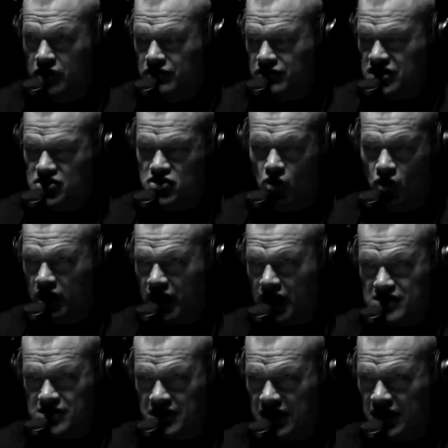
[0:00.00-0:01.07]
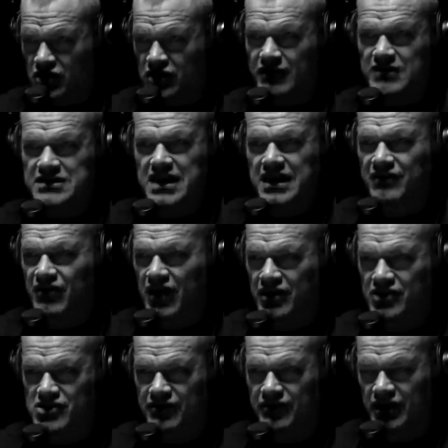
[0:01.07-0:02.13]
disorganized that they couldn't even take
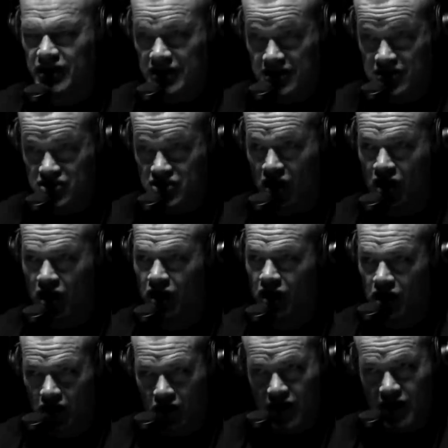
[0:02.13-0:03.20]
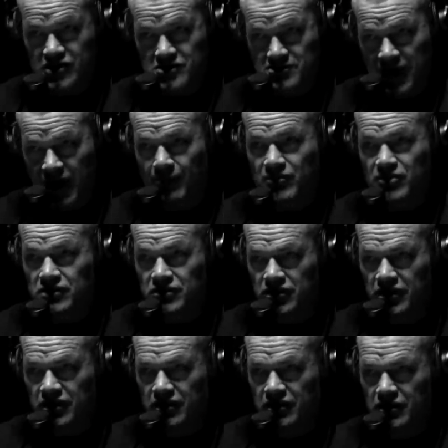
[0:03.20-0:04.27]
advantage of it and he saw, okay, this is my
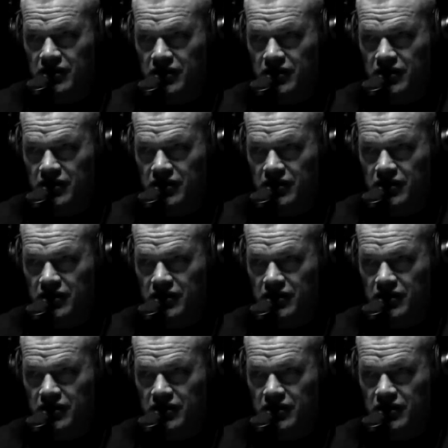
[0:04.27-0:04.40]
opportunity.